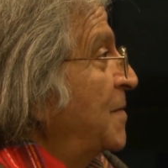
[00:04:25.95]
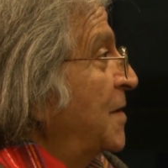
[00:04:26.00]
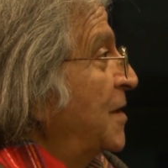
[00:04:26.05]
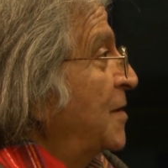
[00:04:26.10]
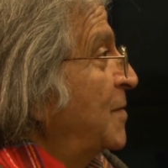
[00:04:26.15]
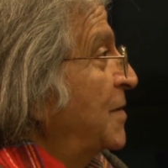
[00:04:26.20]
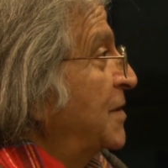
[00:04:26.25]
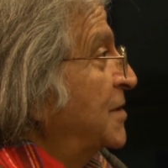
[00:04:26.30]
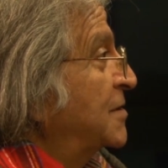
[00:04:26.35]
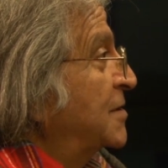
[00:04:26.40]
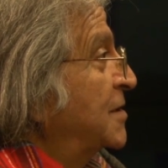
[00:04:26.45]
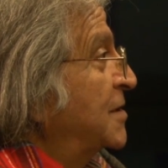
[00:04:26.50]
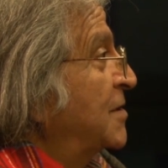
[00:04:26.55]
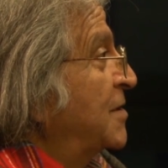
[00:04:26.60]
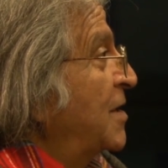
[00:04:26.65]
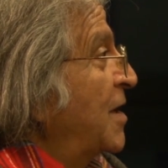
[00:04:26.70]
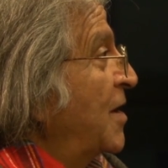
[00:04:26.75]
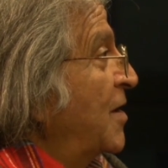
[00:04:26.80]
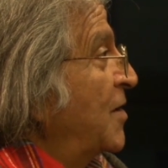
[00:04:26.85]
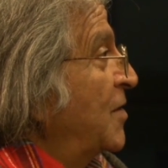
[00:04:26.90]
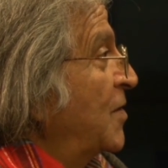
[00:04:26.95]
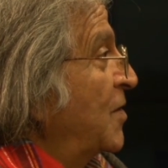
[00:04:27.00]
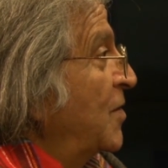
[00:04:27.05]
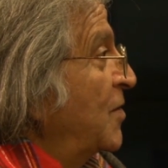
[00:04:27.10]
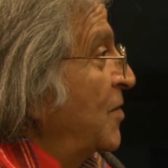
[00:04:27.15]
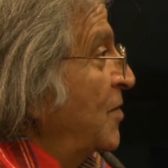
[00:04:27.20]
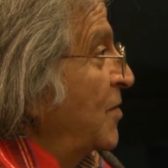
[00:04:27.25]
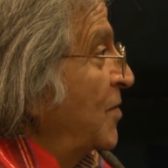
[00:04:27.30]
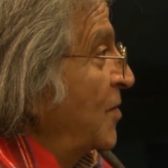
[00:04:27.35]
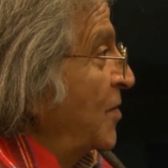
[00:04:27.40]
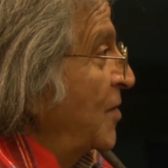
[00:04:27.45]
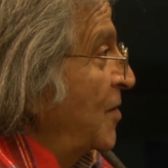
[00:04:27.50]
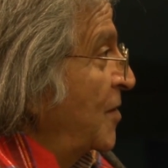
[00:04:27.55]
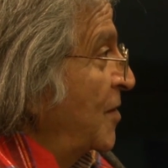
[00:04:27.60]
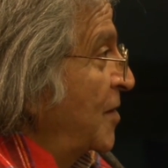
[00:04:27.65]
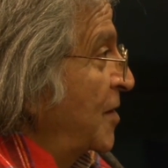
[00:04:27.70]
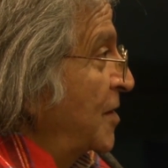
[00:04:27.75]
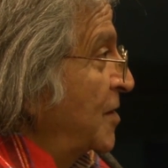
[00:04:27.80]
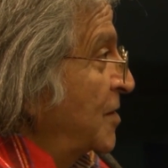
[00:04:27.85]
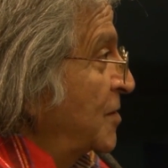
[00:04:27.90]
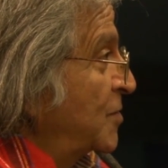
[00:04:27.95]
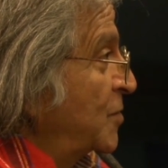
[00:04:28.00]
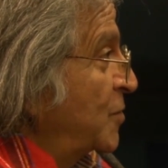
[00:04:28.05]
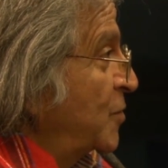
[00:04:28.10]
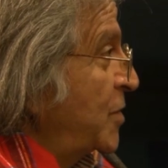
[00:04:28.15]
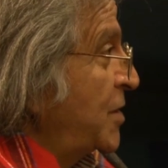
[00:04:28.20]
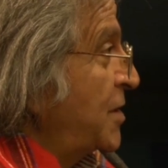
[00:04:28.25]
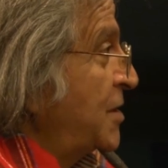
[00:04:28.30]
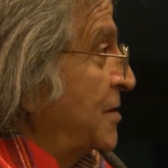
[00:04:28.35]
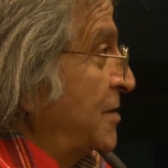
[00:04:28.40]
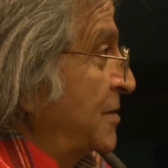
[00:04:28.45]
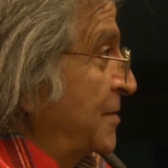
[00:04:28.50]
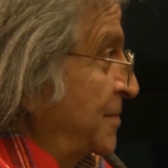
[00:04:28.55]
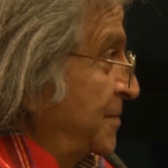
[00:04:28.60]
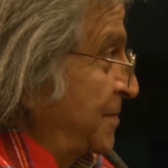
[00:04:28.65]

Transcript: but we still learn to read.